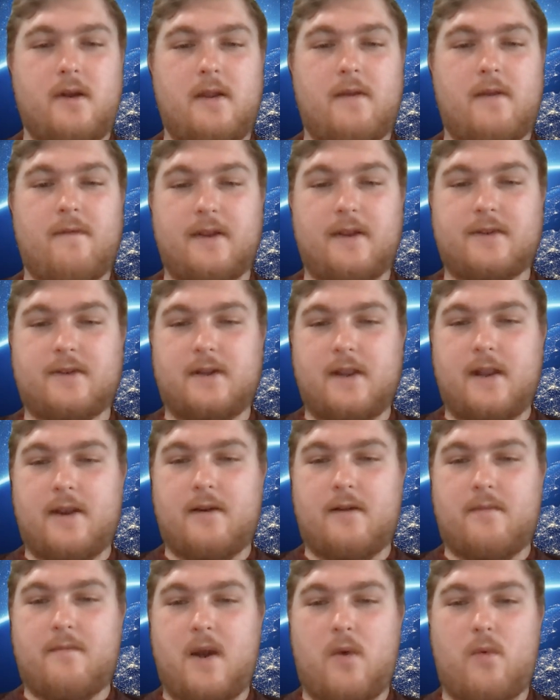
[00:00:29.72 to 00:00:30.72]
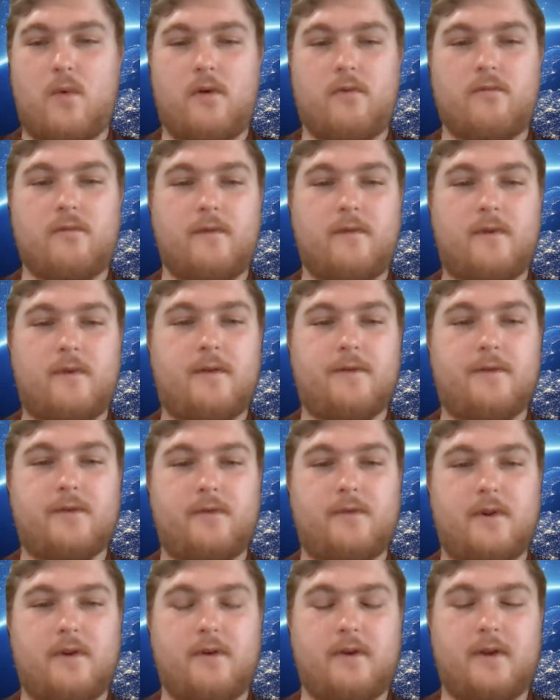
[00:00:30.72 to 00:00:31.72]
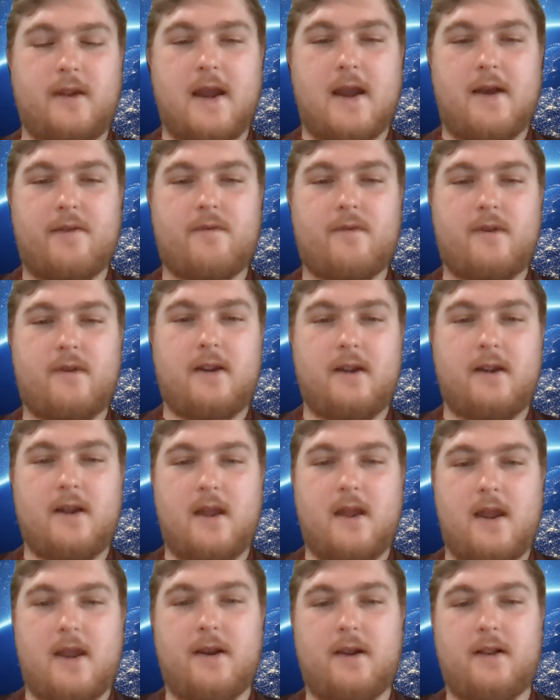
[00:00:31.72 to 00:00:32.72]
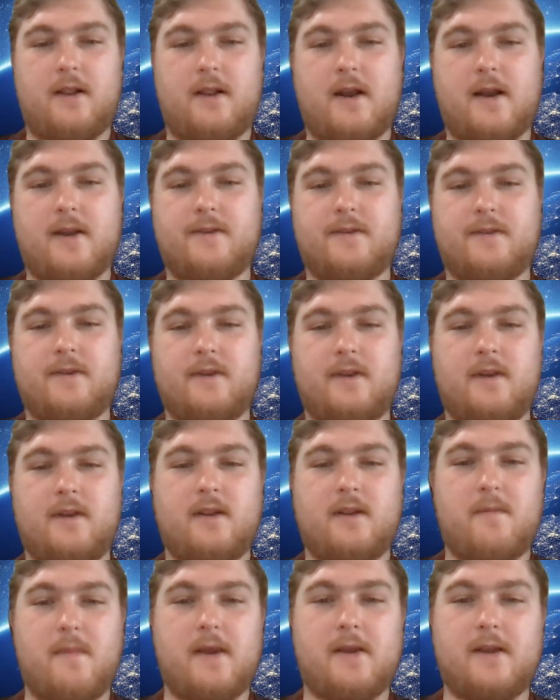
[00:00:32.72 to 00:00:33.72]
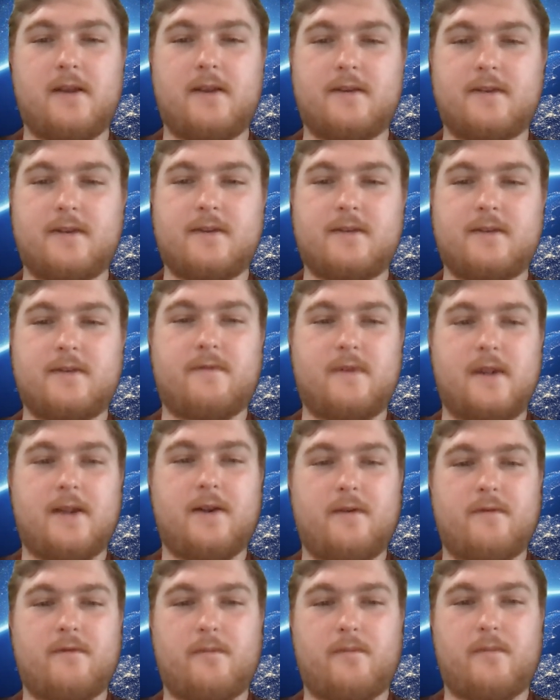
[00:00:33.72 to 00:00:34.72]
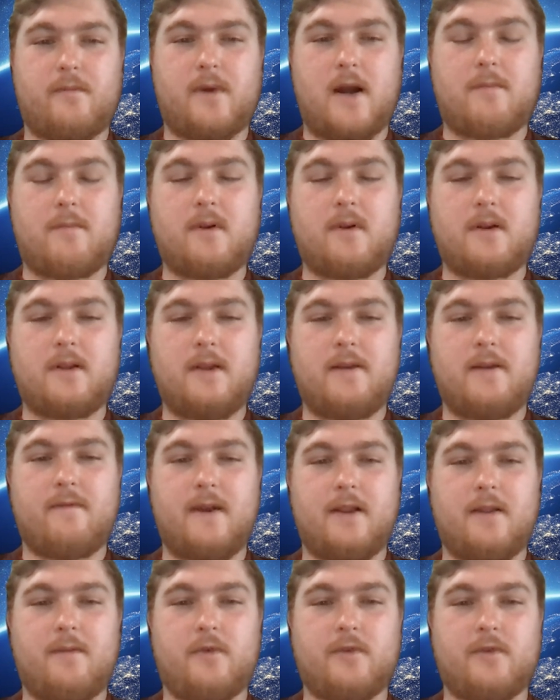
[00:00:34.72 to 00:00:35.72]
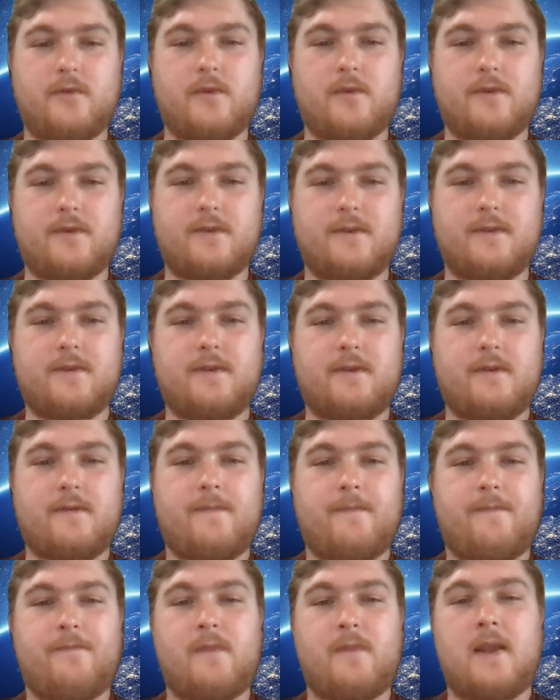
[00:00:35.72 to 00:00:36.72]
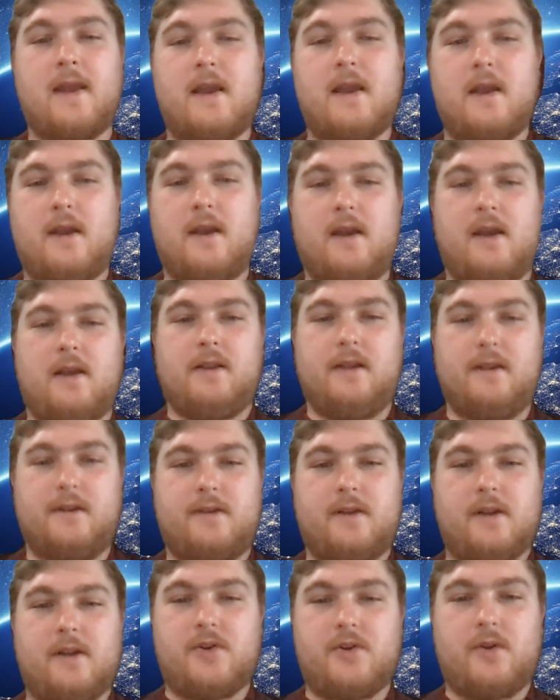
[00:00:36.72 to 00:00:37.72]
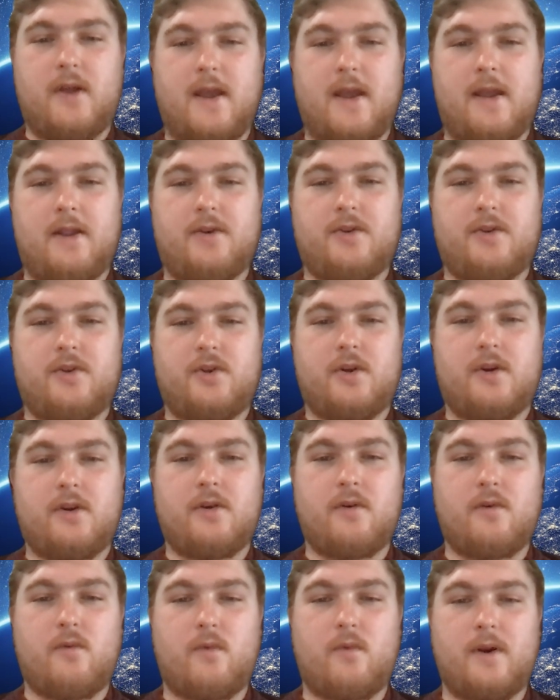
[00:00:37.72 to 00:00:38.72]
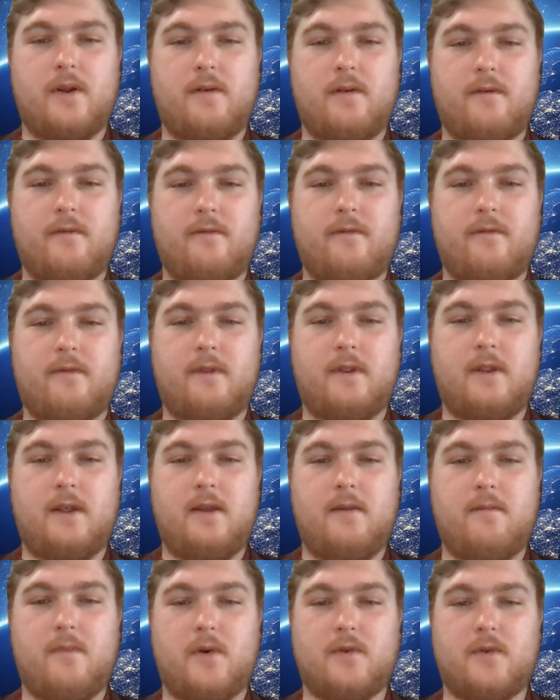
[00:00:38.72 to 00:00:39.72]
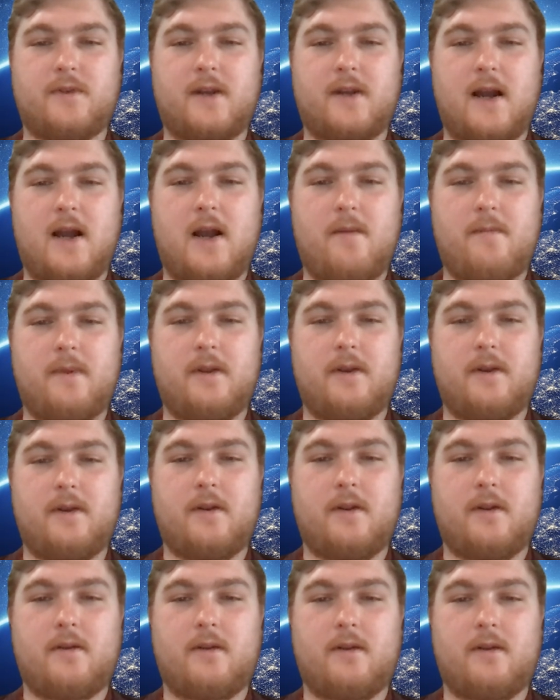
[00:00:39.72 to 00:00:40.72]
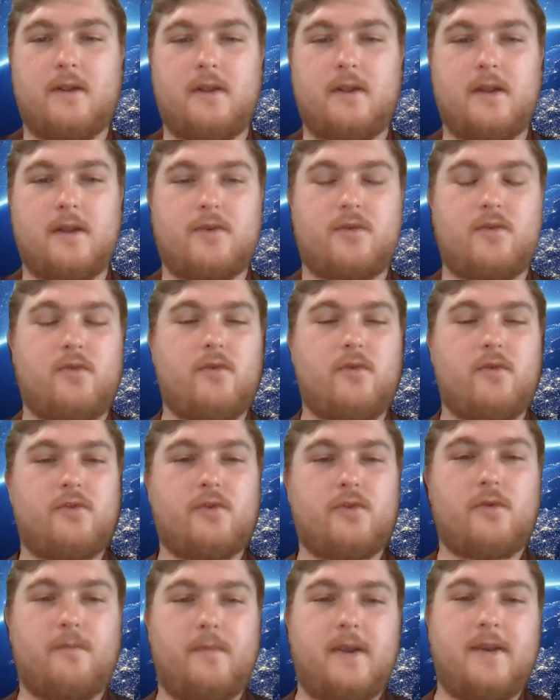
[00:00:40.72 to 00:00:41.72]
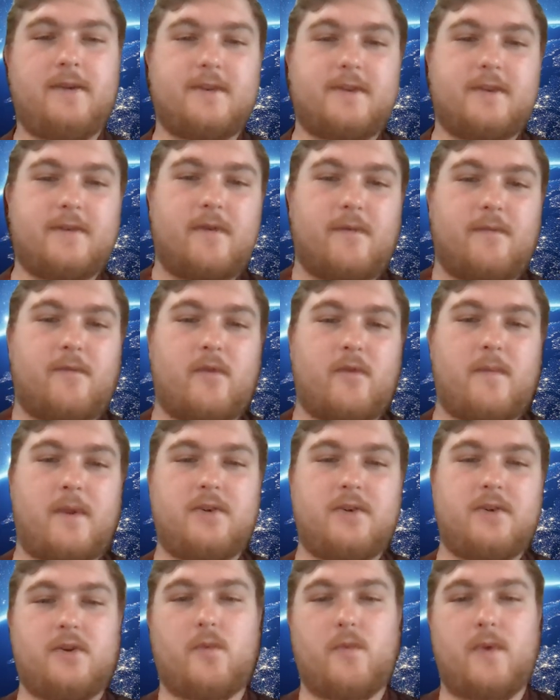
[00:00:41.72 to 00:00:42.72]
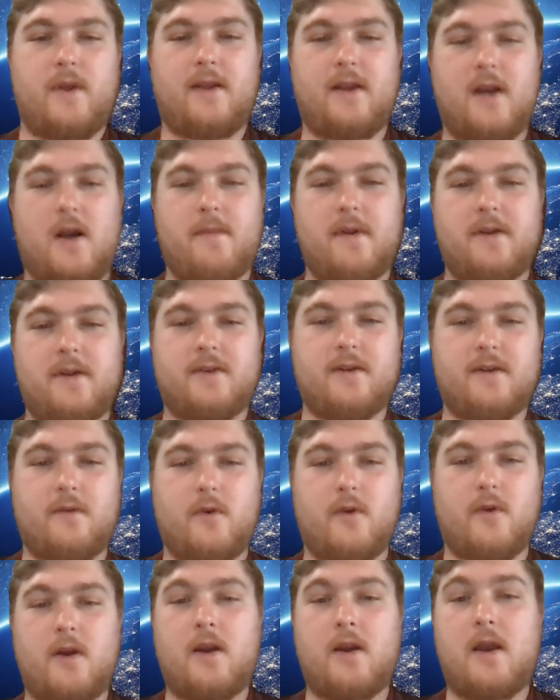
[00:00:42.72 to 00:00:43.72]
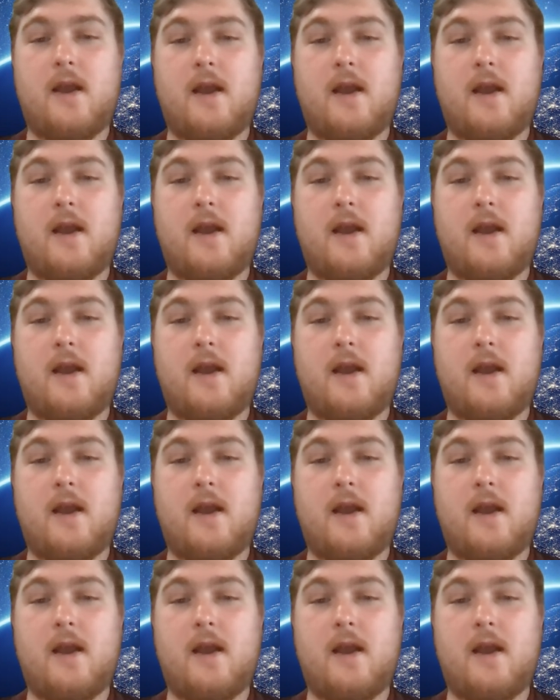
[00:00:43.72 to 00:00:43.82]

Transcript: investigator, my world revolves around gathering, analyzing, and making sense of data from publicly available sources. In this digital age, one of the most common yet crucial pieces of information we come into